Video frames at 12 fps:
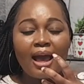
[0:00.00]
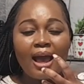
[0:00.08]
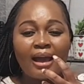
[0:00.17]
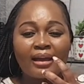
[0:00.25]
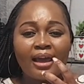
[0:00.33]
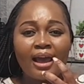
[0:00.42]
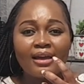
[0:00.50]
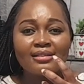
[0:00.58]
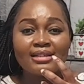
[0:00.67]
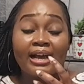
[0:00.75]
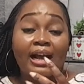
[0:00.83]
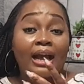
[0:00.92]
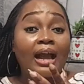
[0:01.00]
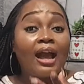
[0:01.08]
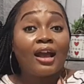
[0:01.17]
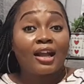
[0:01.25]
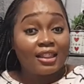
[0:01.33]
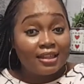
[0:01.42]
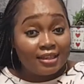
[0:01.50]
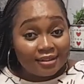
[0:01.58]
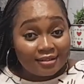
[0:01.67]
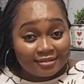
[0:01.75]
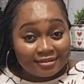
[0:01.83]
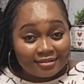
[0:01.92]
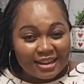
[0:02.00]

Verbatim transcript: I can't it's like I can't clean.